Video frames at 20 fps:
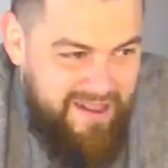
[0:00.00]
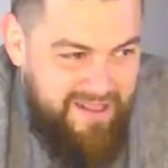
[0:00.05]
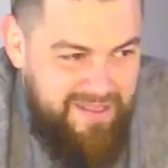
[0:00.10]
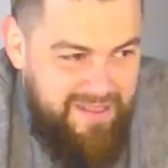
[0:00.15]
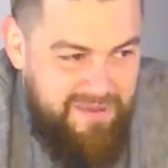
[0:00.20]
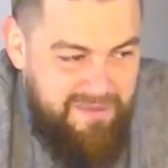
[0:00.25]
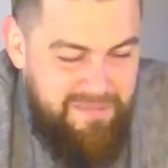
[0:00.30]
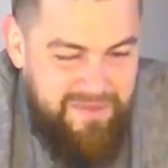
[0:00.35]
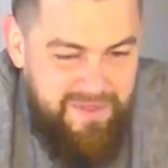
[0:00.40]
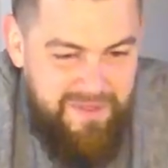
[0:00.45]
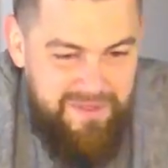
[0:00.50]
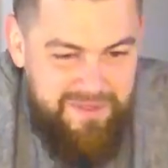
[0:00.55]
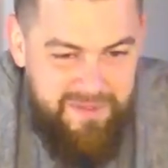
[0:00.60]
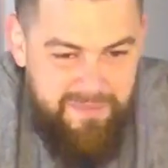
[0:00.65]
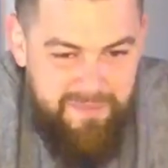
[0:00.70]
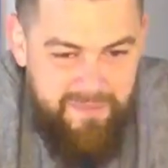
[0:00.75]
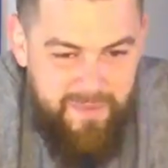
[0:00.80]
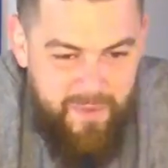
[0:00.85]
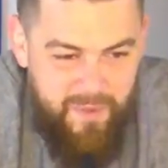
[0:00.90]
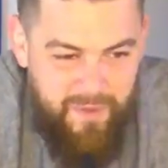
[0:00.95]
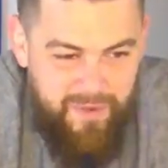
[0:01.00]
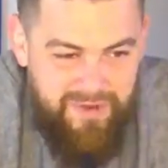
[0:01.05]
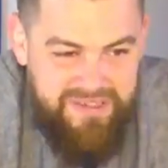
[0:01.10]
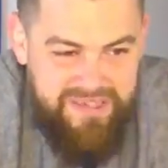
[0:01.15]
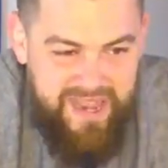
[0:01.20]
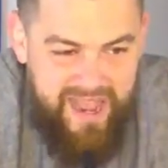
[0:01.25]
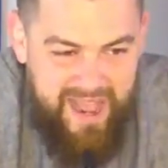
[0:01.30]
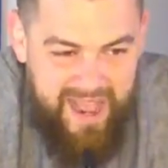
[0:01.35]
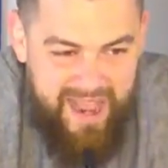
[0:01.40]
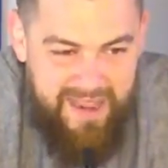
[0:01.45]
The more
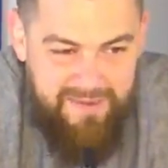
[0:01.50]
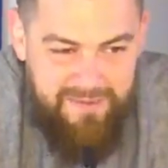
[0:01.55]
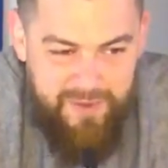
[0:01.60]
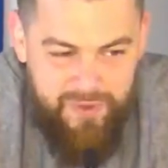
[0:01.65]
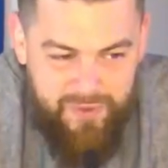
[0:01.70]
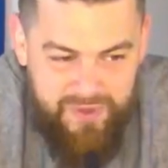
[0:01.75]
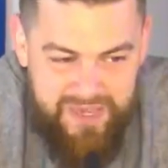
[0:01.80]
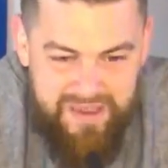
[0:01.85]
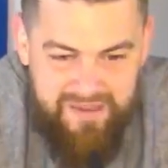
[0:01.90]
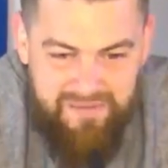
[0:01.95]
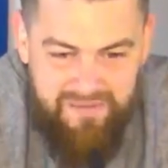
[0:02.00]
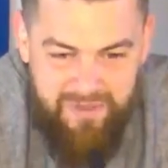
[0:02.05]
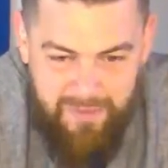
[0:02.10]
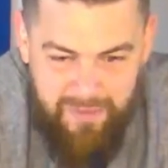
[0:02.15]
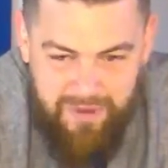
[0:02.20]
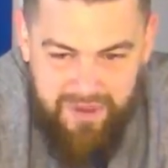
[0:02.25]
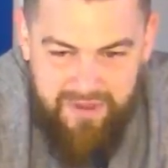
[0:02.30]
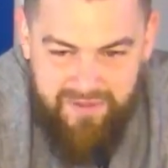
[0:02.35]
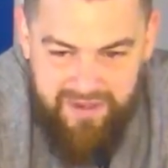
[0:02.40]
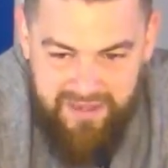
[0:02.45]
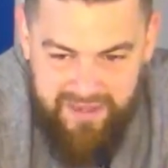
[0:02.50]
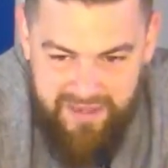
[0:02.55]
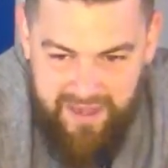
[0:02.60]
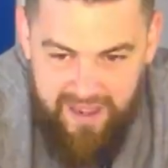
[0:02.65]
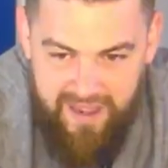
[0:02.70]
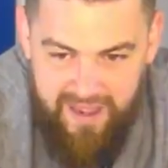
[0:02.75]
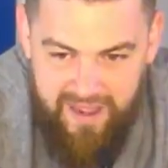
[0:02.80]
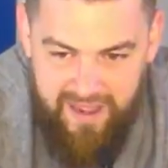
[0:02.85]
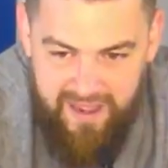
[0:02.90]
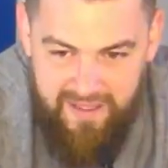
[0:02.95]
time you give the book of
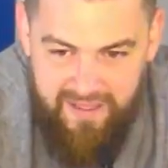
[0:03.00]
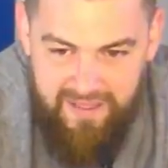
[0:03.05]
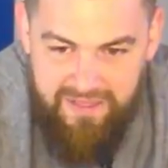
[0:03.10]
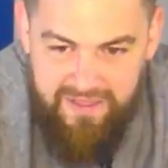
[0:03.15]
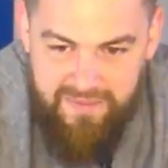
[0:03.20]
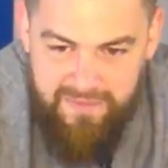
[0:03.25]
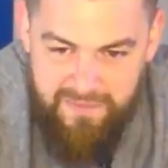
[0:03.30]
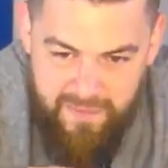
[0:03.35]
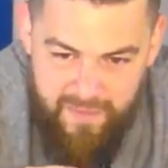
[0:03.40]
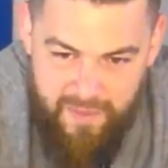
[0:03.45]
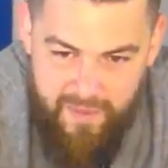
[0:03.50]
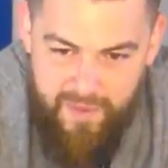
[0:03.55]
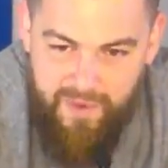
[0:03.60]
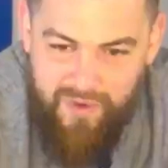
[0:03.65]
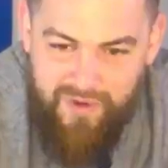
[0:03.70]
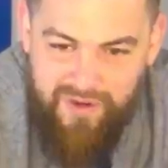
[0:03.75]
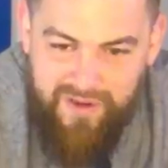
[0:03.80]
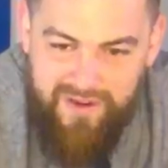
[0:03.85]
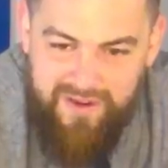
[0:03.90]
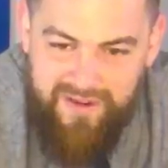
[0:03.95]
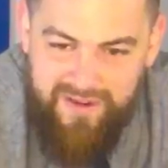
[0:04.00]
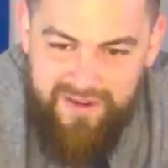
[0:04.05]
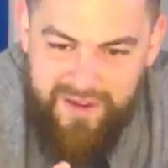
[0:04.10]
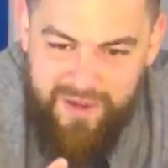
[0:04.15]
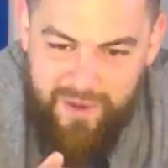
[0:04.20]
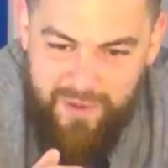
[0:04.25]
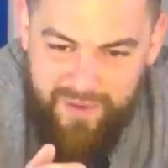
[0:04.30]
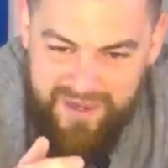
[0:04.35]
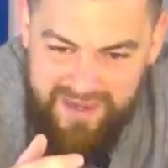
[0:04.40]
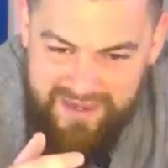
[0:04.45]
Allah, the more
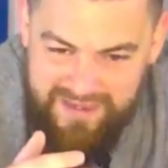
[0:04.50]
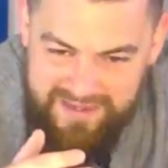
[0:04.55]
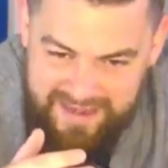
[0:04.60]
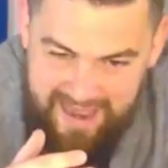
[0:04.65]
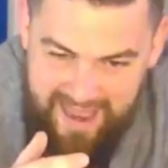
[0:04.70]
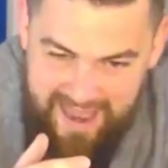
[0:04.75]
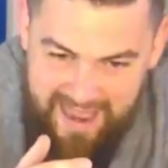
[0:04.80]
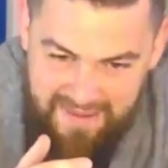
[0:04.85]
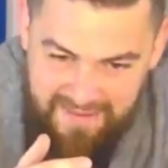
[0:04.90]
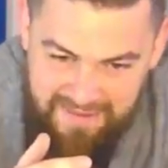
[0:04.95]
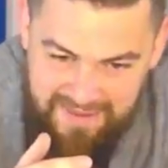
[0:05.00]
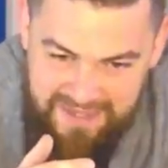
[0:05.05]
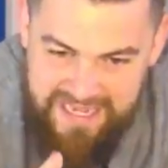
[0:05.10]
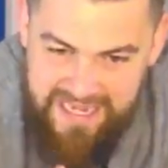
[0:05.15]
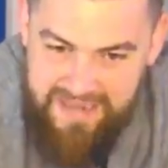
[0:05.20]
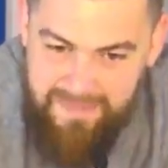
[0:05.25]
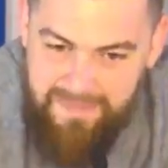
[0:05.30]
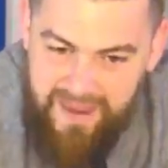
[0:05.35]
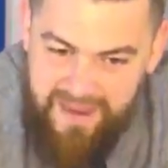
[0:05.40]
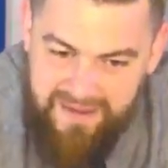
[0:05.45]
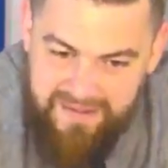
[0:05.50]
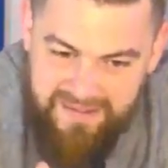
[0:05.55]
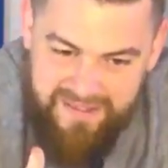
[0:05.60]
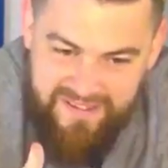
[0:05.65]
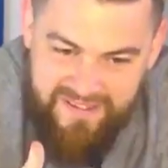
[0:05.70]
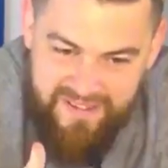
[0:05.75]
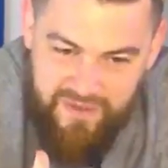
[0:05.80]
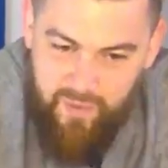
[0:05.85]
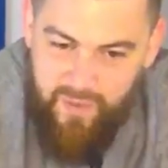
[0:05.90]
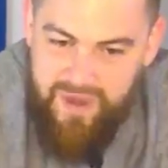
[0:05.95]
you can dive deep and
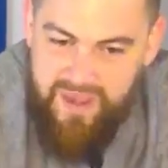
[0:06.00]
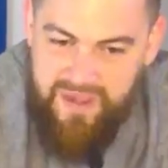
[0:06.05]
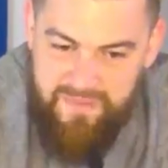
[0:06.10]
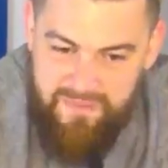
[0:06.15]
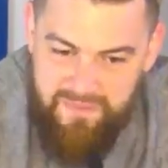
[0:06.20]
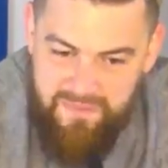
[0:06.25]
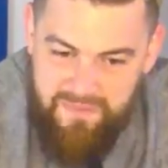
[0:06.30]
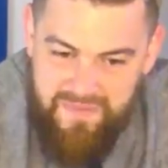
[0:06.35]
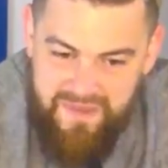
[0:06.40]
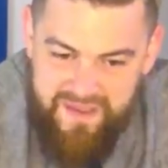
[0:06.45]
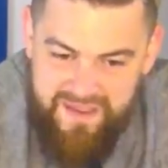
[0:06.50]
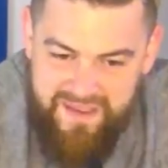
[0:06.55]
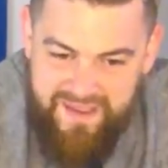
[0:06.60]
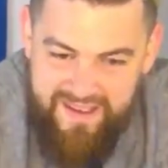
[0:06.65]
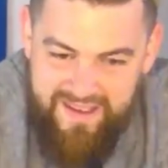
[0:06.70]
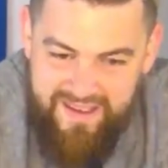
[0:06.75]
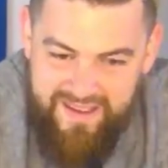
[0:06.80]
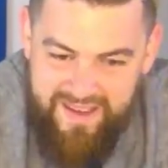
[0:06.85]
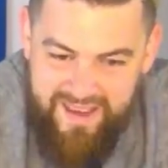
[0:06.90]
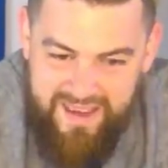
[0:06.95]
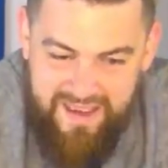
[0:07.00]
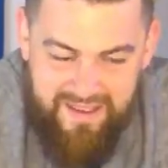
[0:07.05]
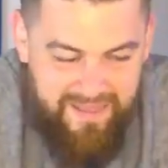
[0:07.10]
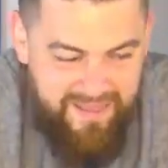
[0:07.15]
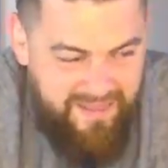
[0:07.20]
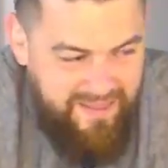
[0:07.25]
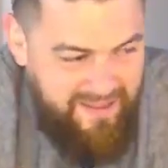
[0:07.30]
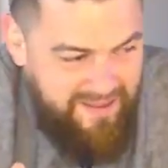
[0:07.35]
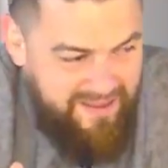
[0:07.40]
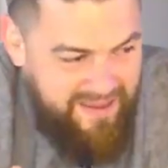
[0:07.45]
swim
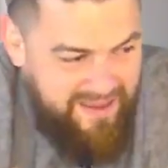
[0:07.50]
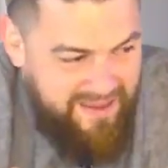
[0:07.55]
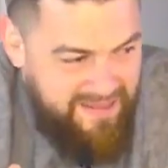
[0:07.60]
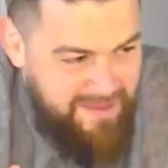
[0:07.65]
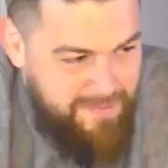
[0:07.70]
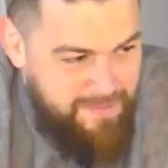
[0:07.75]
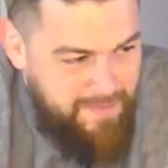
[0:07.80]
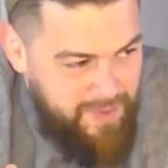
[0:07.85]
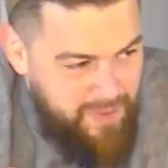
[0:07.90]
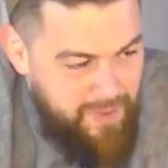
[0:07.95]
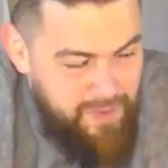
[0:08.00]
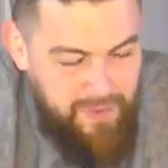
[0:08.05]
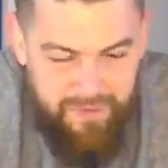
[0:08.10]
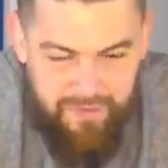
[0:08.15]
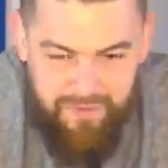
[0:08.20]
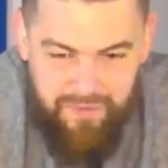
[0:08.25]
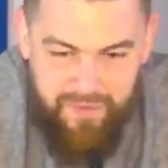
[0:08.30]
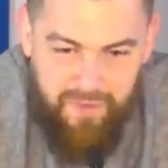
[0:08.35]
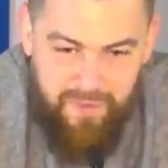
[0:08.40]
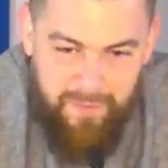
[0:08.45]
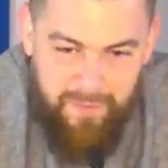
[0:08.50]
in the beautiful